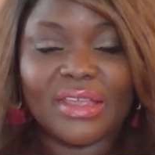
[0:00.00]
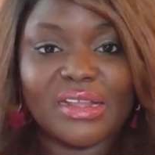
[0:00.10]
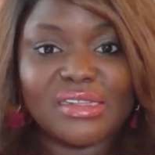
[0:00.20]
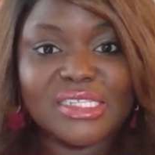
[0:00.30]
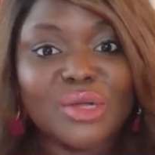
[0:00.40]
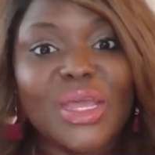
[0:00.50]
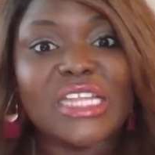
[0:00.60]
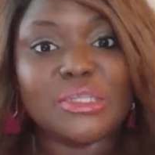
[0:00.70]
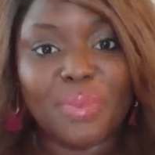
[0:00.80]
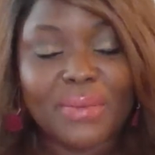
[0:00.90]
So
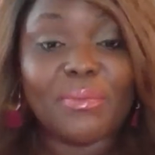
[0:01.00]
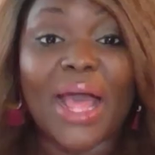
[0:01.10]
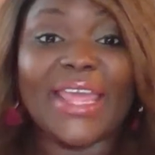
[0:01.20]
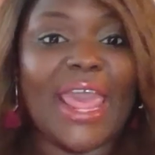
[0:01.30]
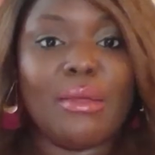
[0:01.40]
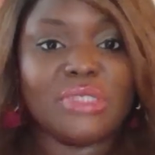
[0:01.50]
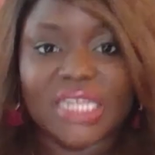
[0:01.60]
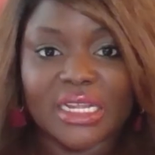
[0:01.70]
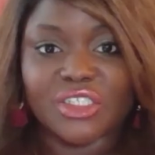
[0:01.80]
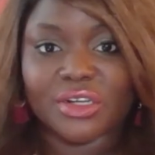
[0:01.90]
it's been my game
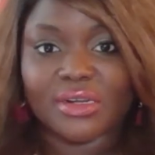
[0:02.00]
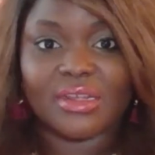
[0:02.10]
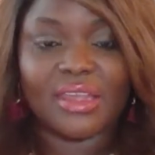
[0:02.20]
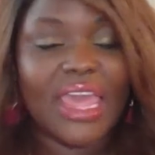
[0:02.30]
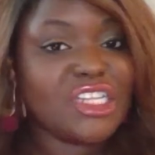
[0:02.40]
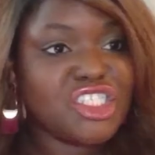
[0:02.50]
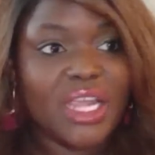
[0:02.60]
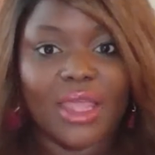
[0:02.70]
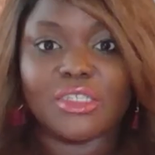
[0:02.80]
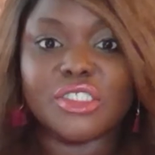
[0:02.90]
changer. It
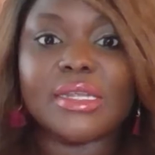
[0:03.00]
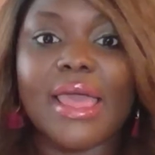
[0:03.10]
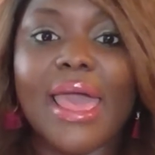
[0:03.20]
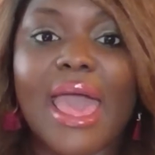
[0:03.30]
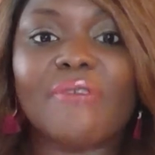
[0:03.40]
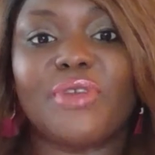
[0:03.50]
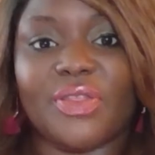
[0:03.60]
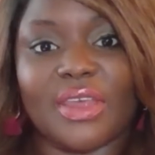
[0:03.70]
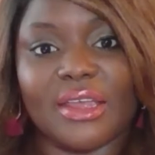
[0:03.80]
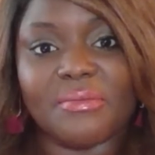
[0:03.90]
changed
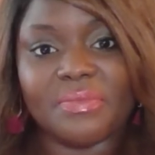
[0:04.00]
everything.